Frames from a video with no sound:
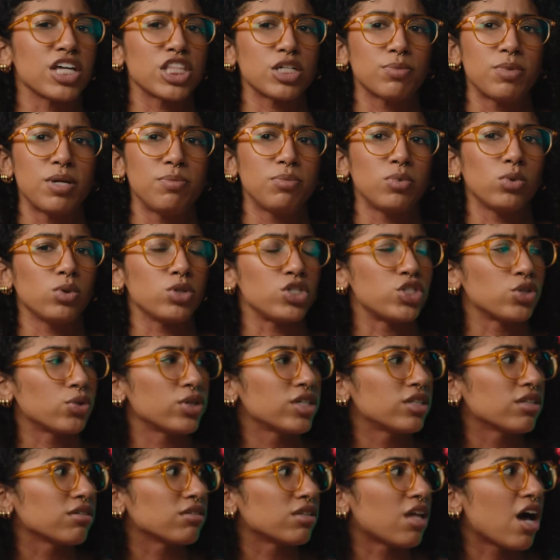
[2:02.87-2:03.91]
other people
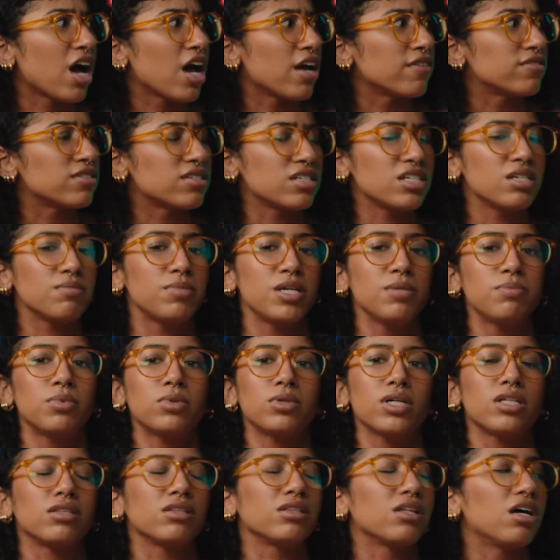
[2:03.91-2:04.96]
enjoying their lives, seeing
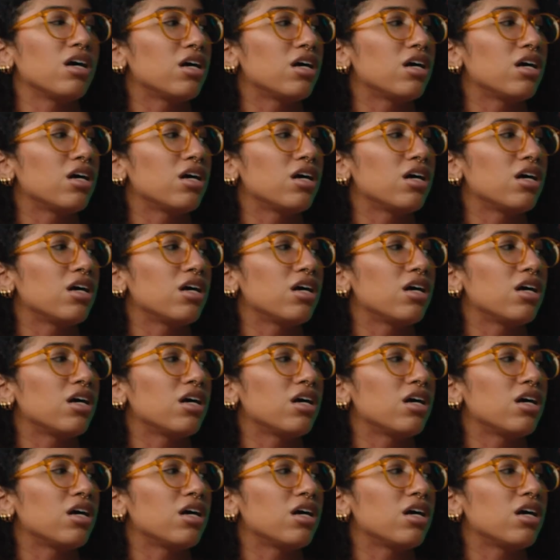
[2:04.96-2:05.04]
people in